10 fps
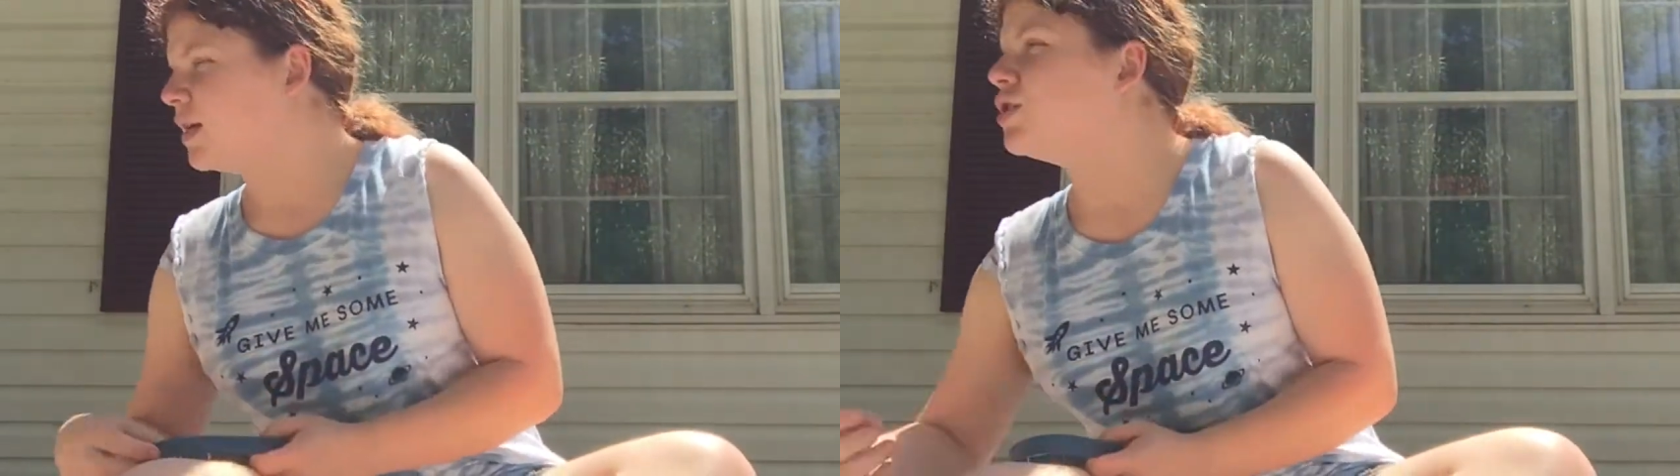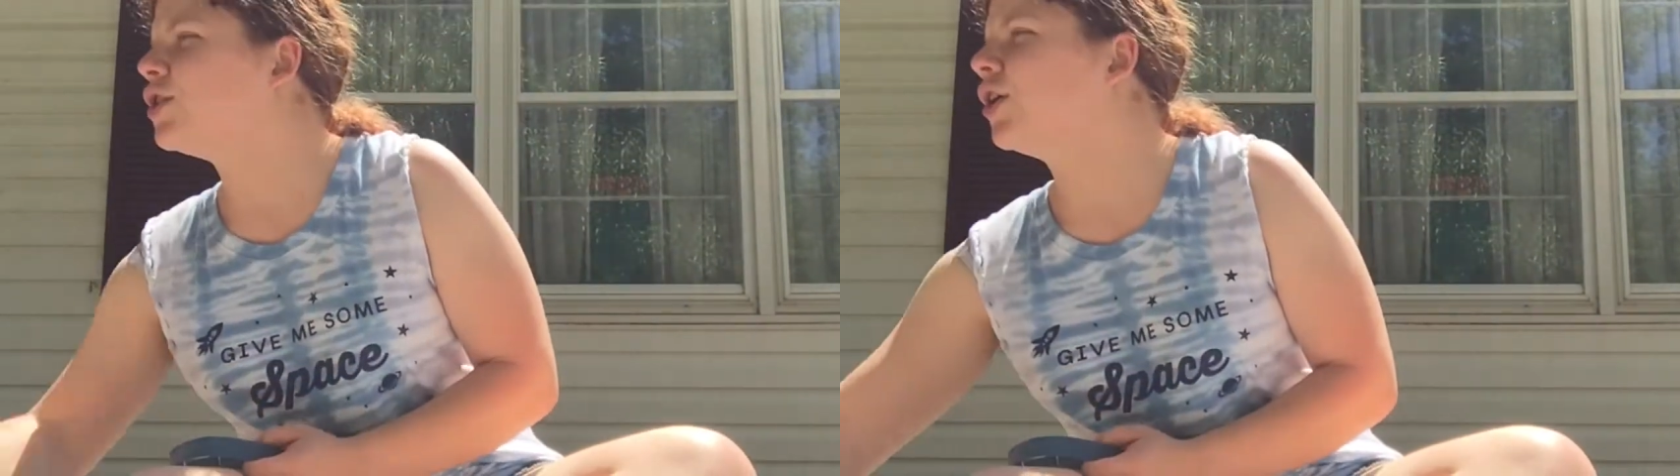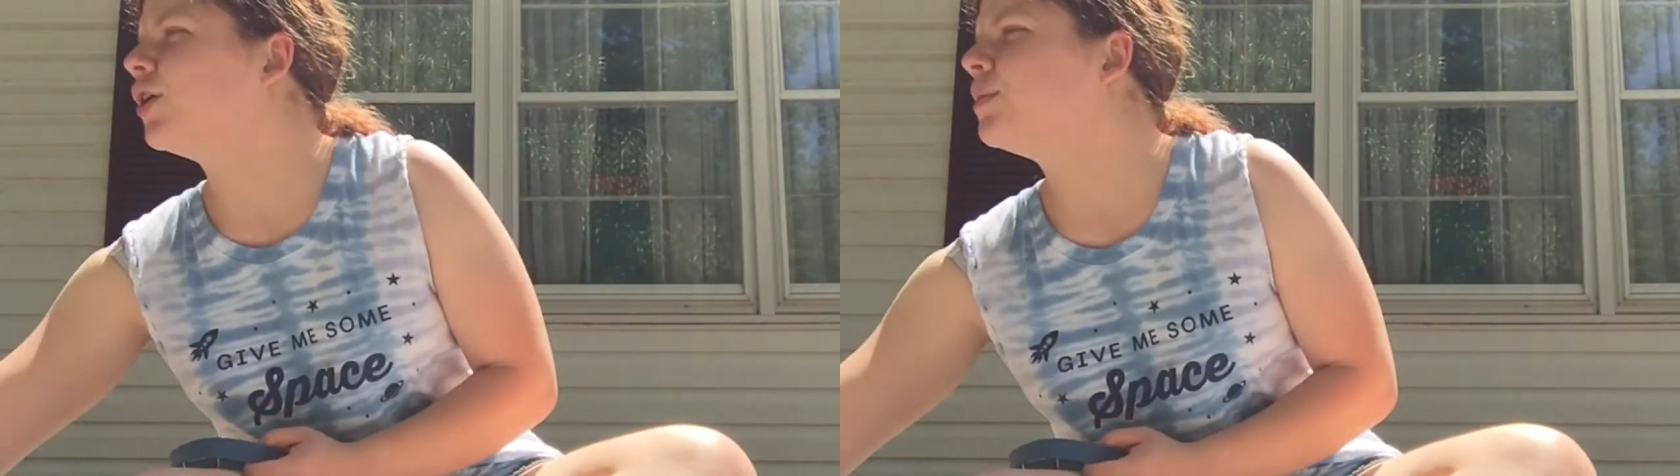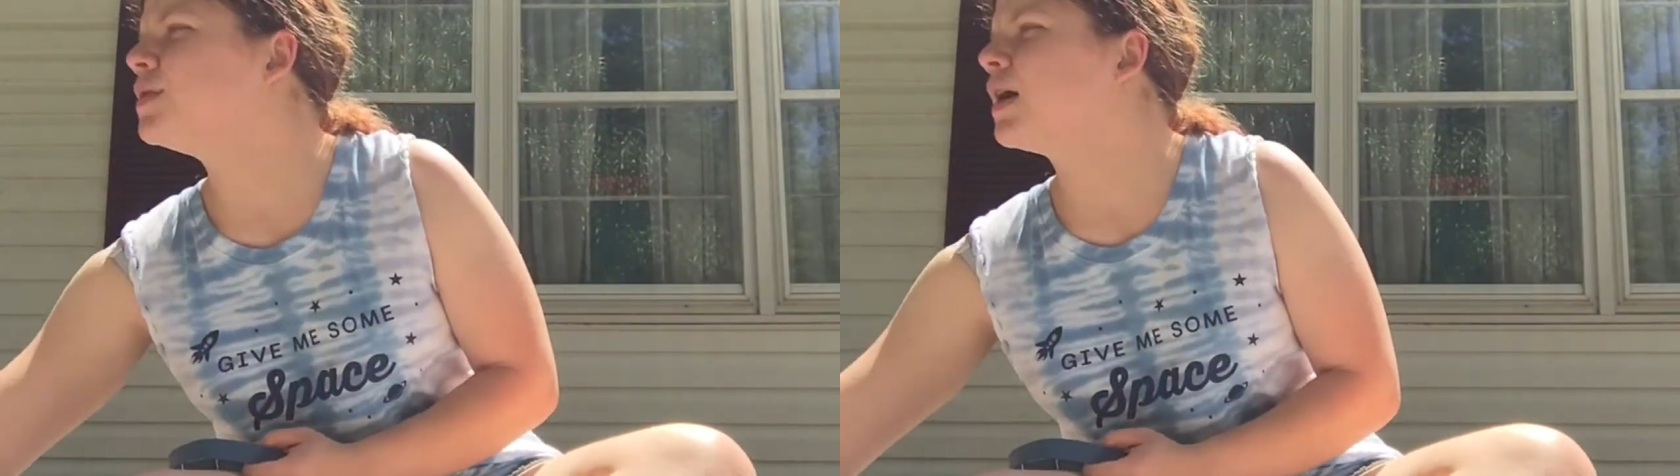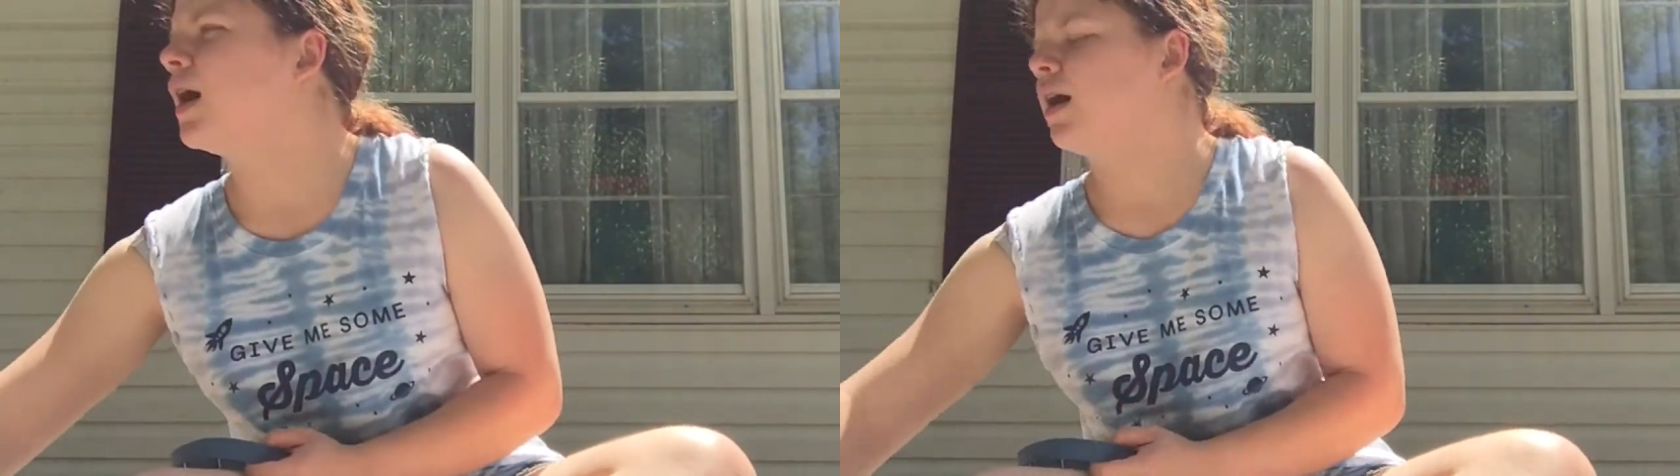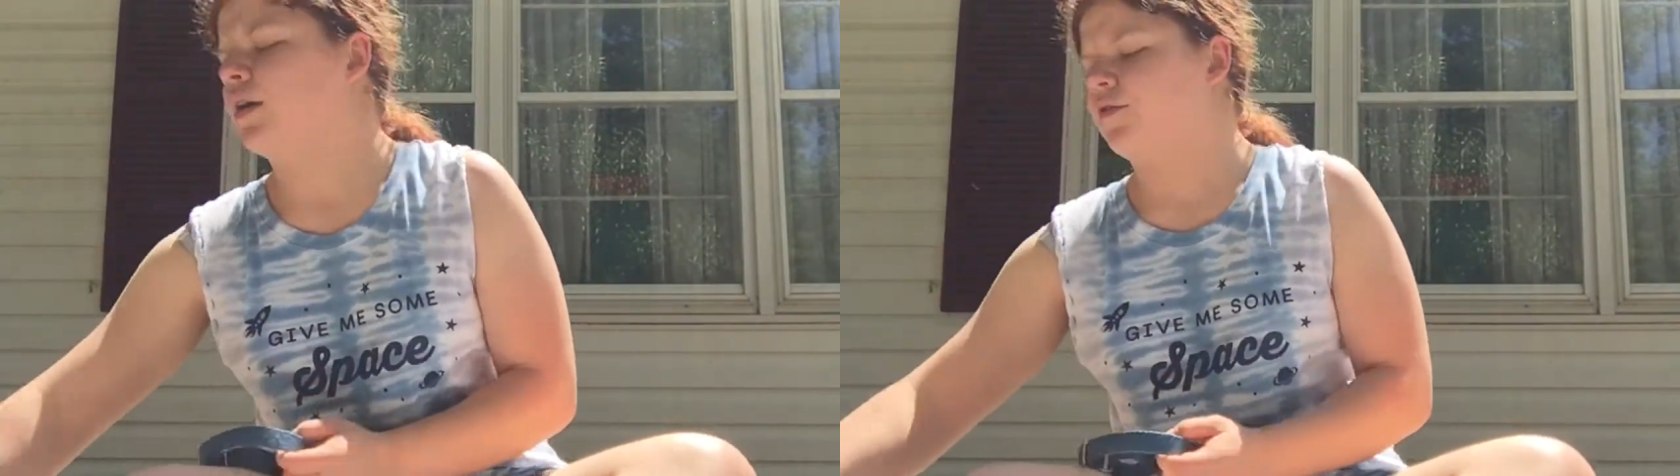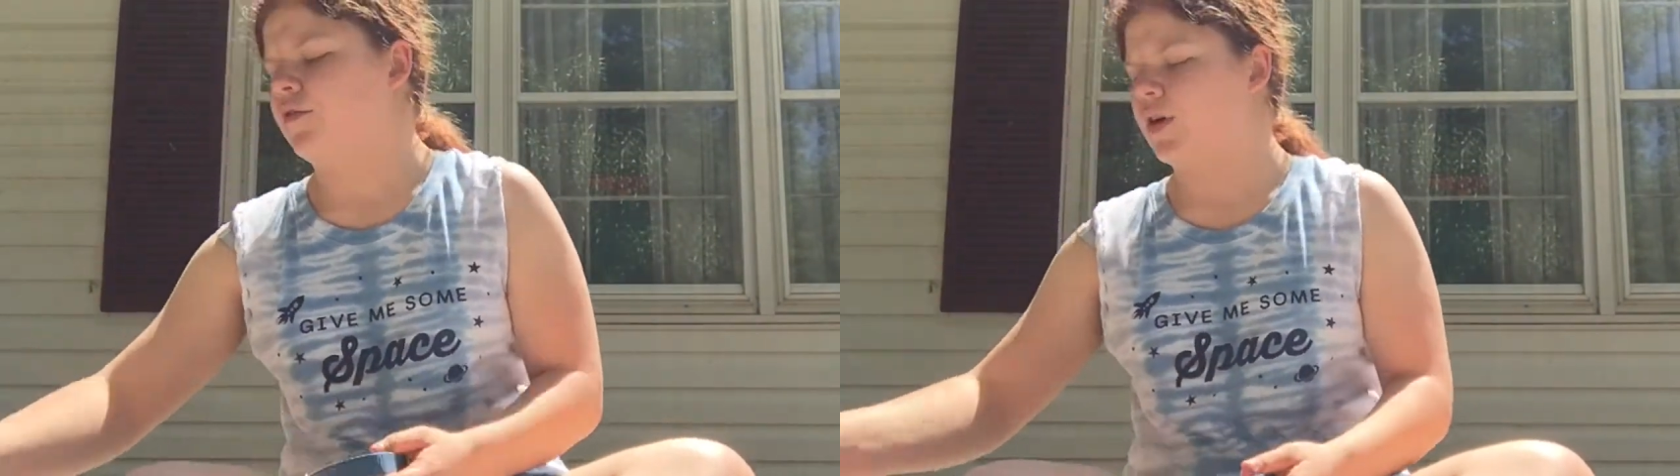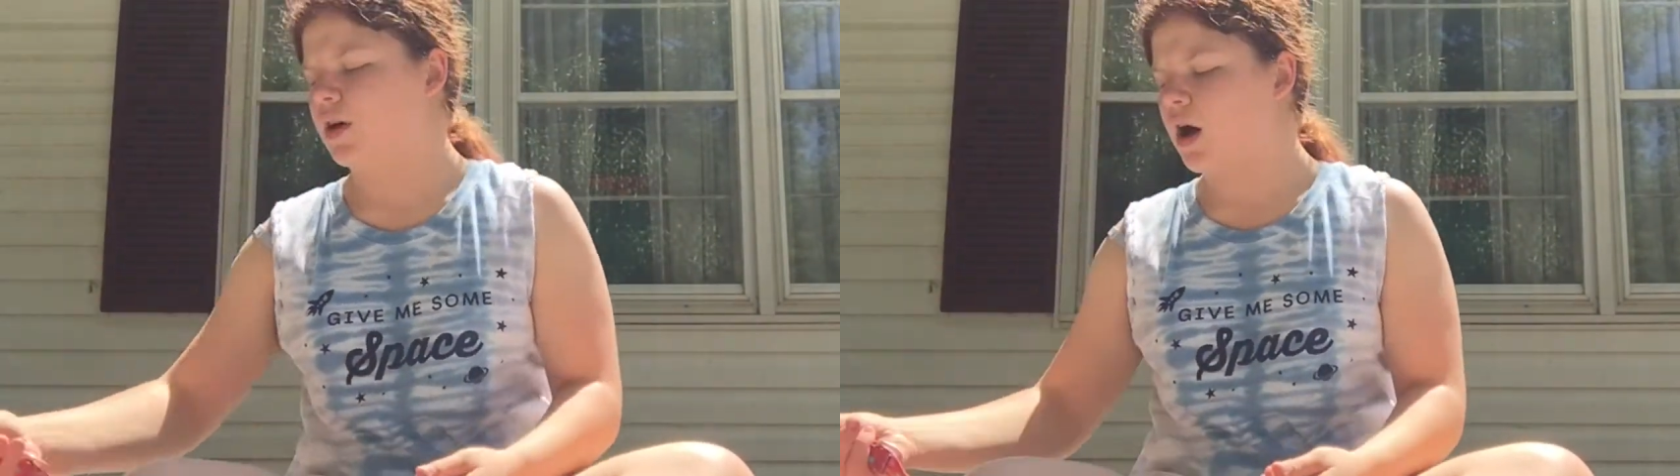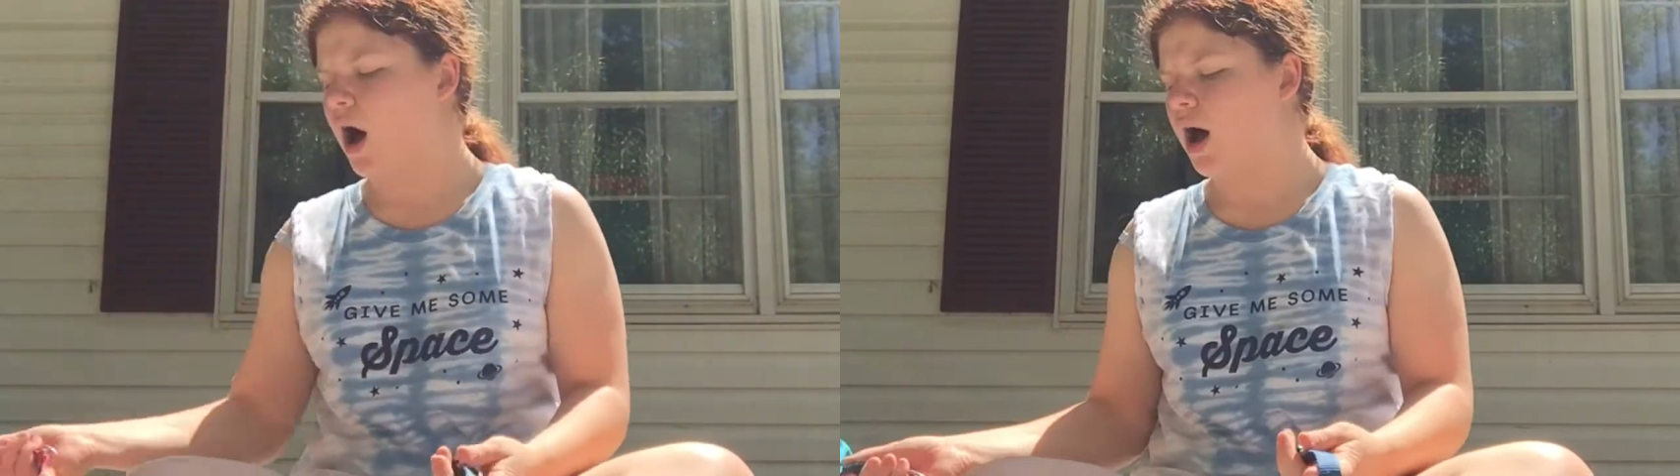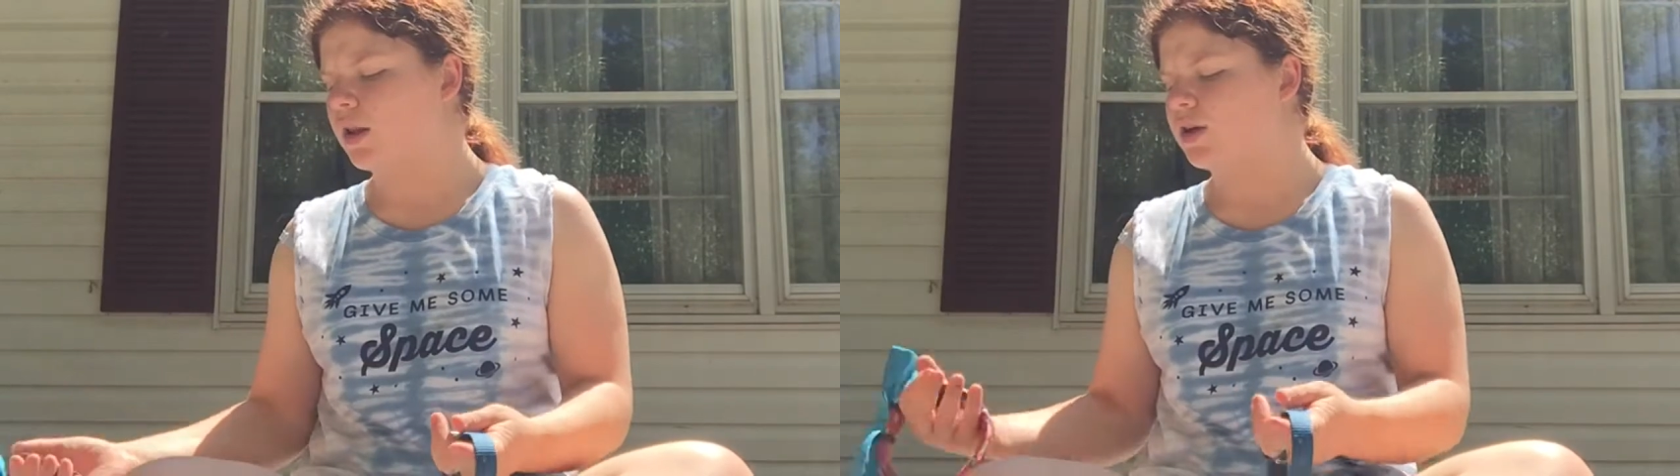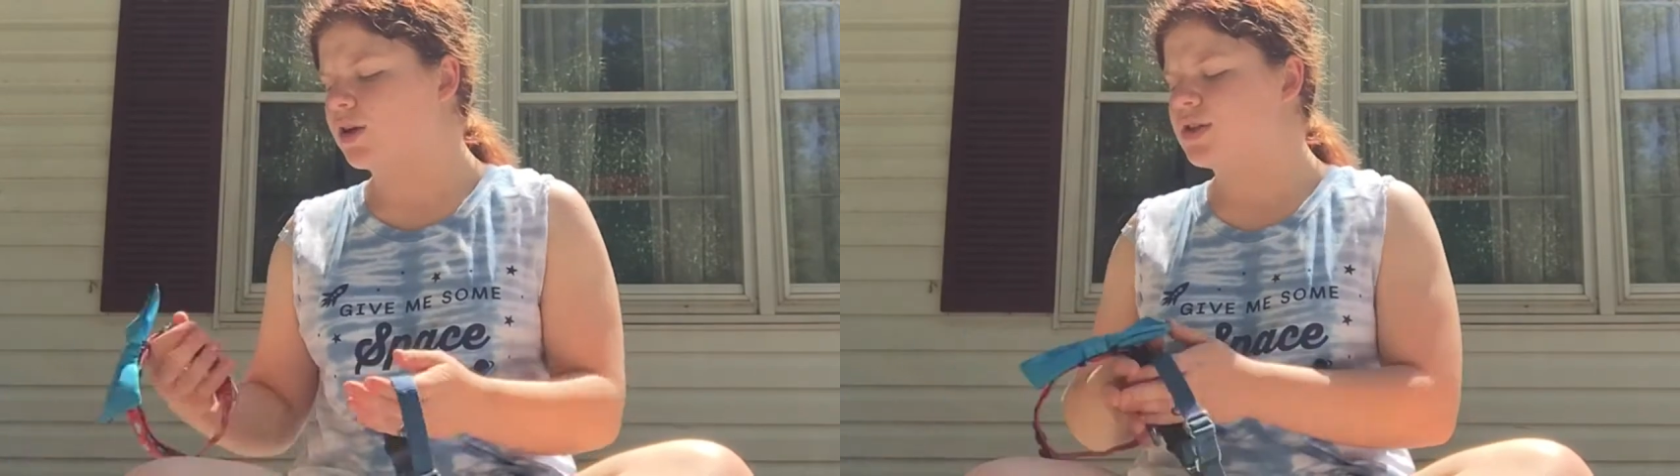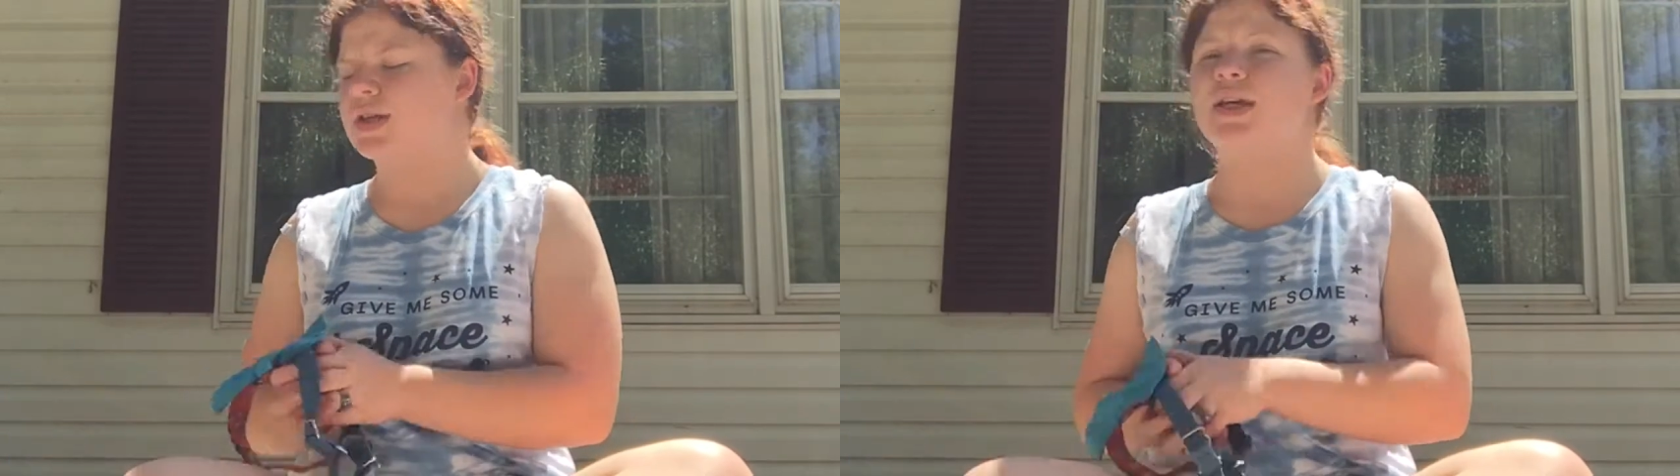in terms of collars,